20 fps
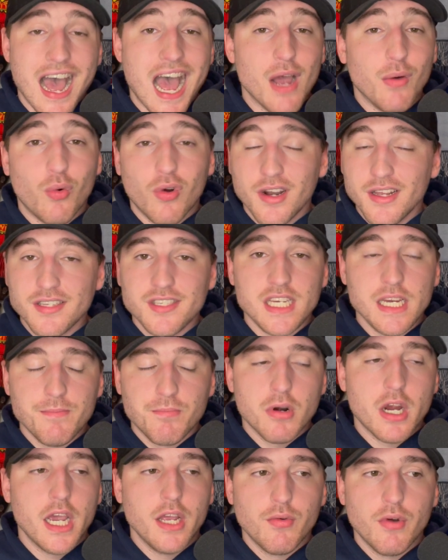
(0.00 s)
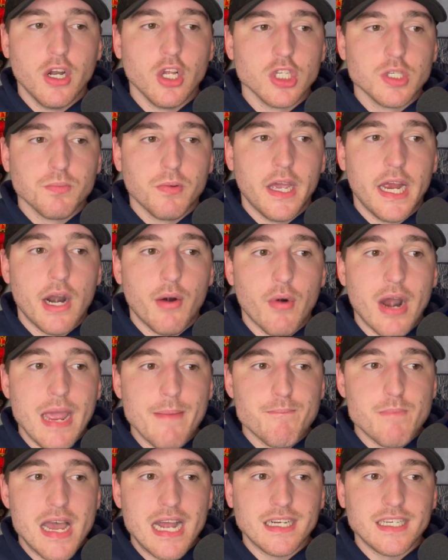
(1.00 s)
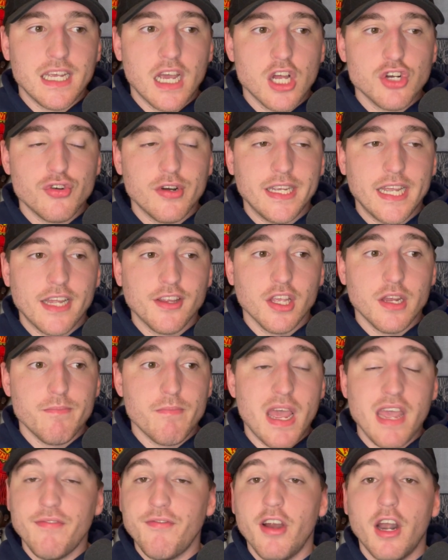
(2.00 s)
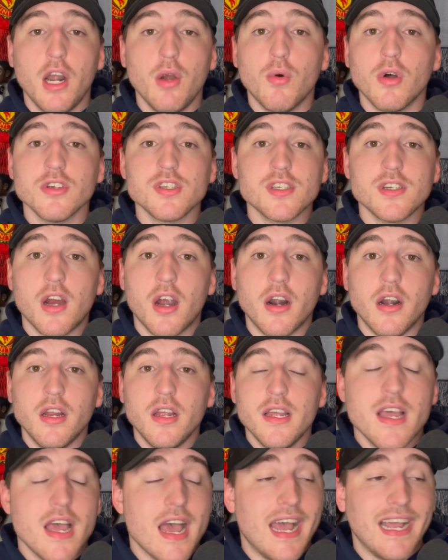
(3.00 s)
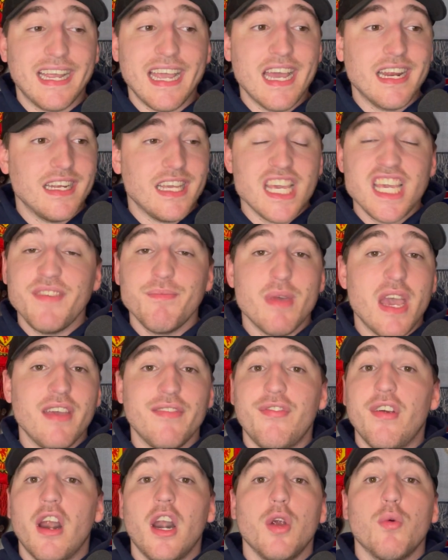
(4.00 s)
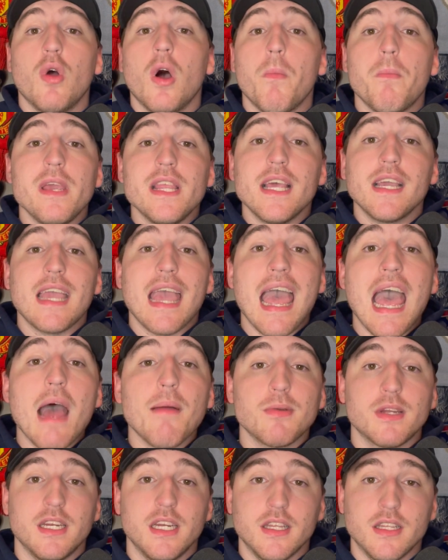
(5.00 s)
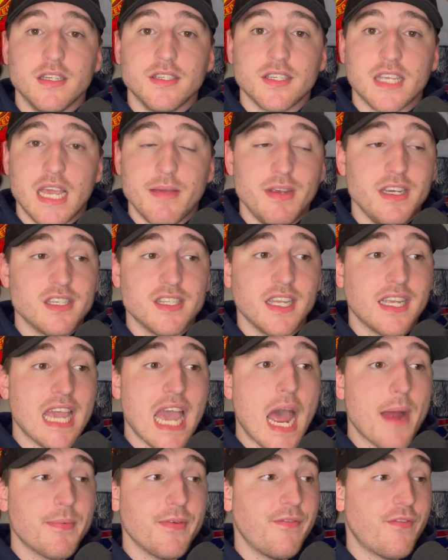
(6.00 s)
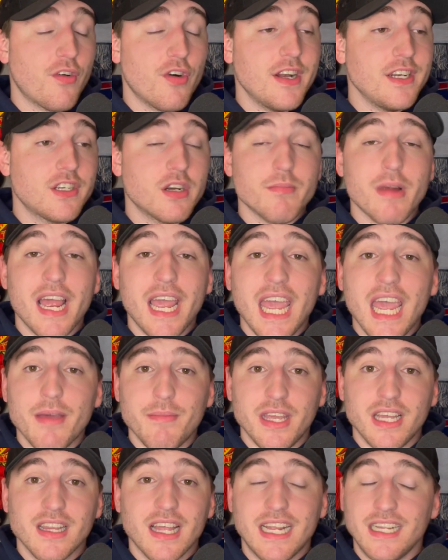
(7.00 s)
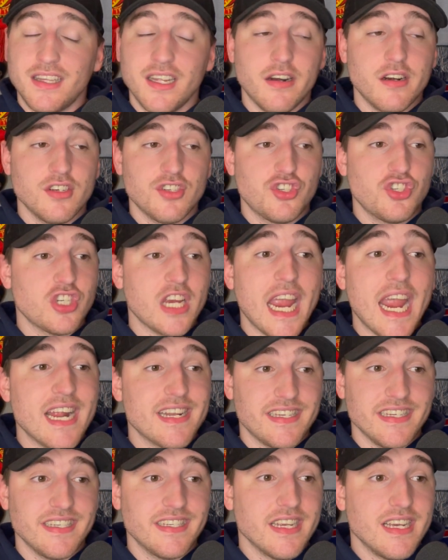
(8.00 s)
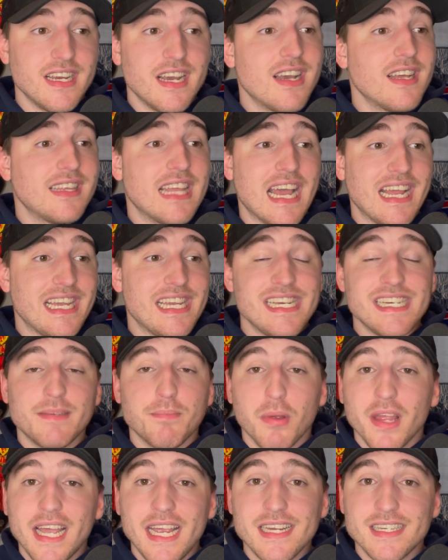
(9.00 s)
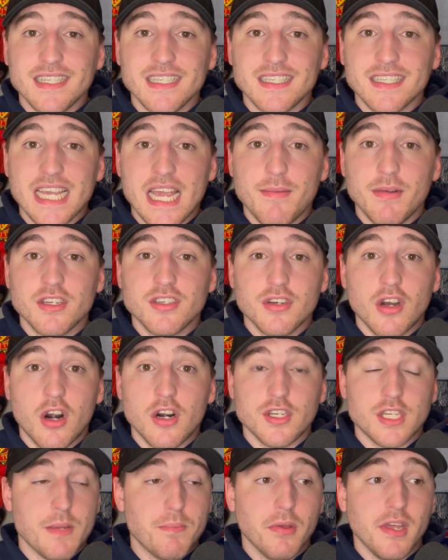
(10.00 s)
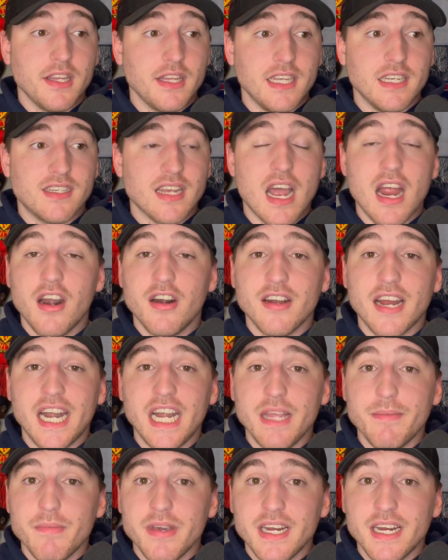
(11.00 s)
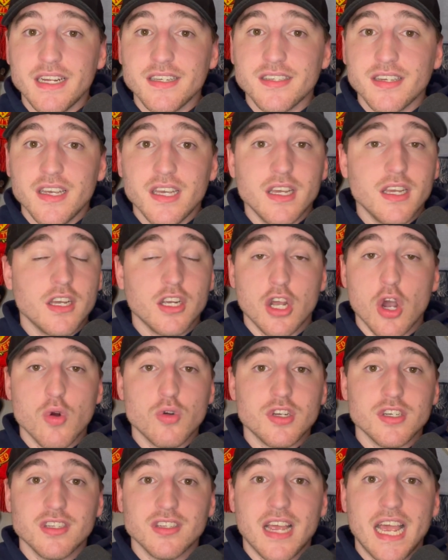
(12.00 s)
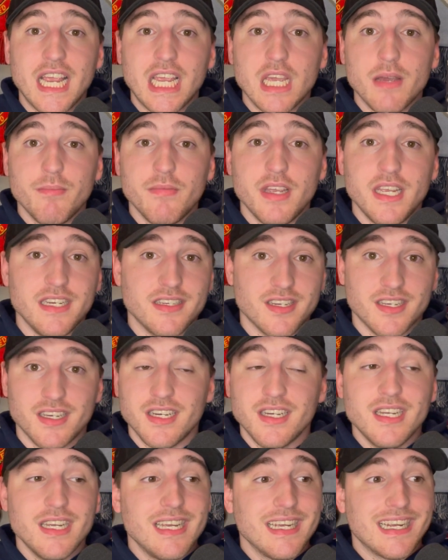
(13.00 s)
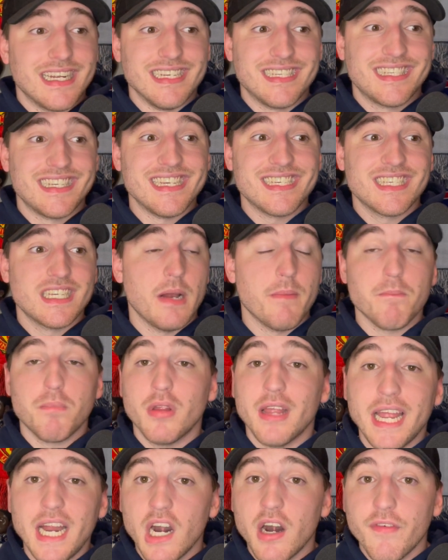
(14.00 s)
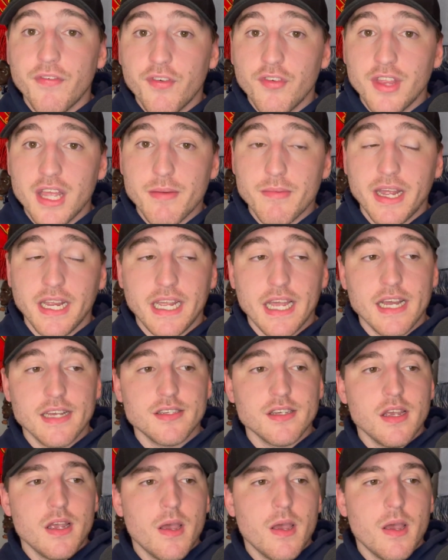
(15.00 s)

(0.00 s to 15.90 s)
I want to see Brian Reynolds play at right back. DeAndre Yedlin may very well start. Again, he may very well be the captain in this game. He's the captain for Inter Miami. Like, there's chances that he plays in this game and starts. He played the entire 90 minutes. Coaches like him. He's a consistent player for them, I guess.